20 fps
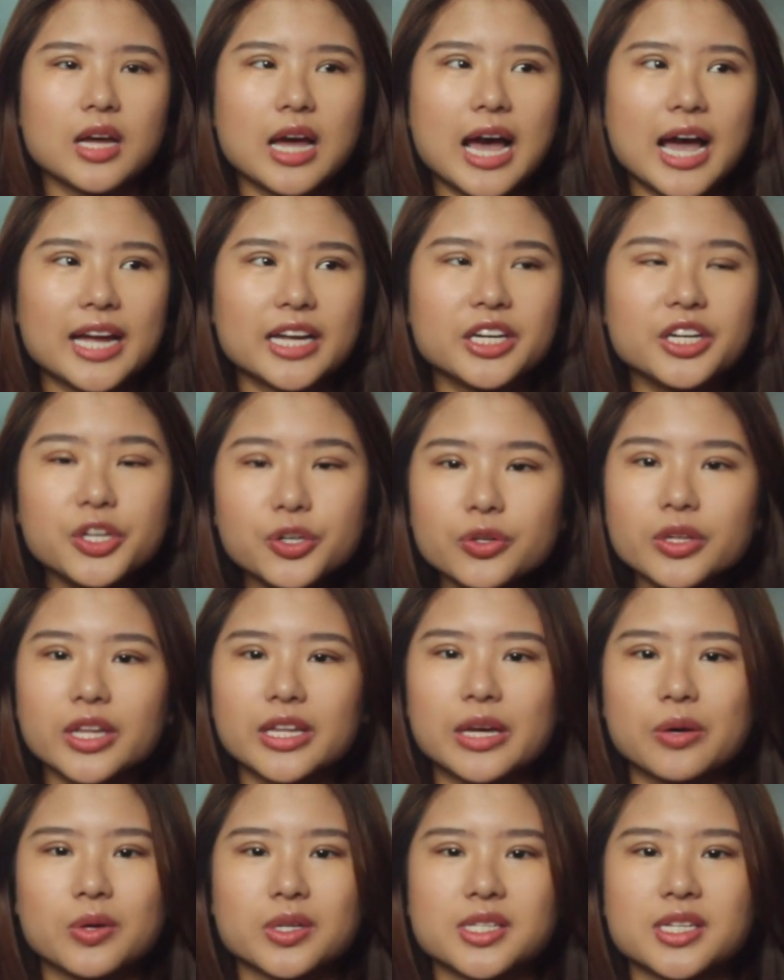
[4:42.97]
I knew that
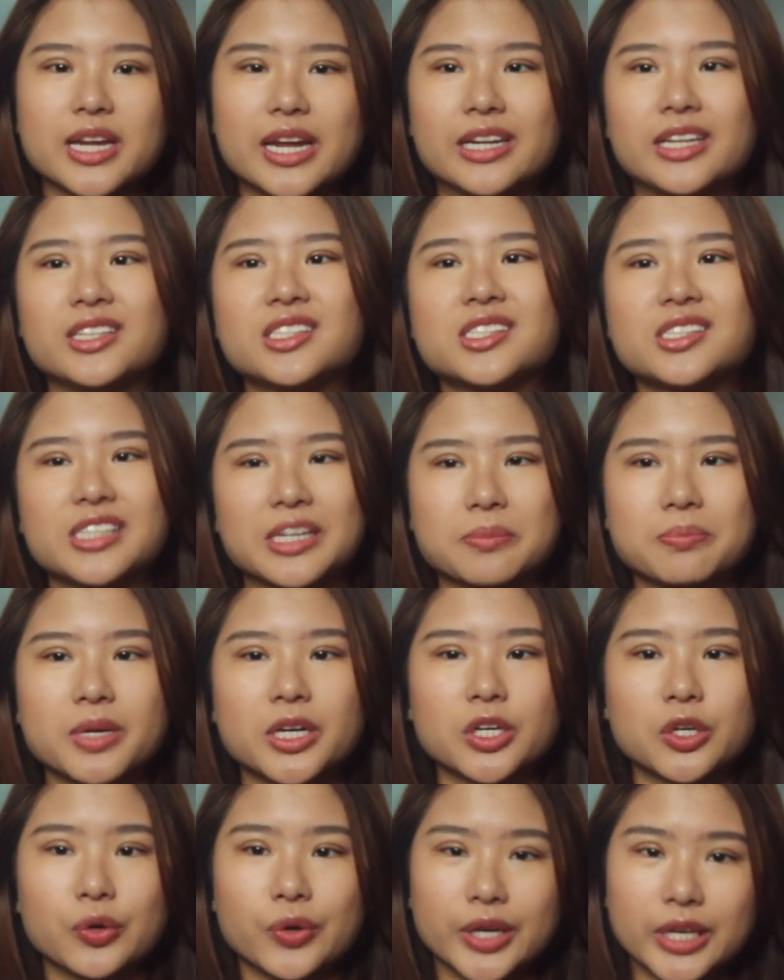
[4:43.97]
there wasn't any
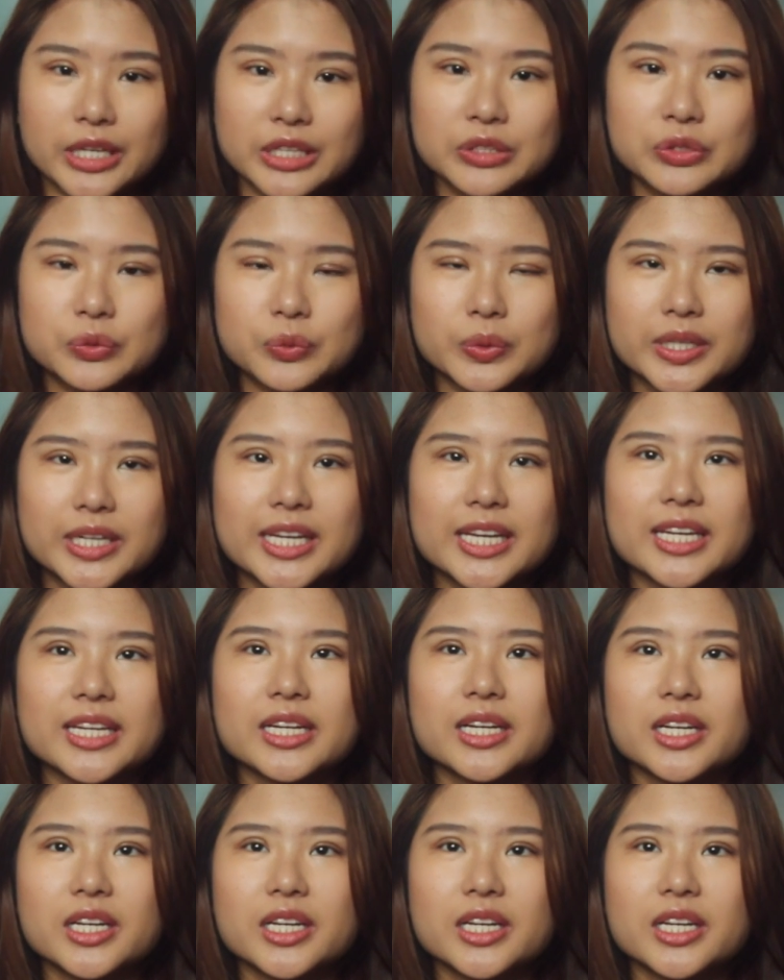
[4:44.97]
stigma going into it,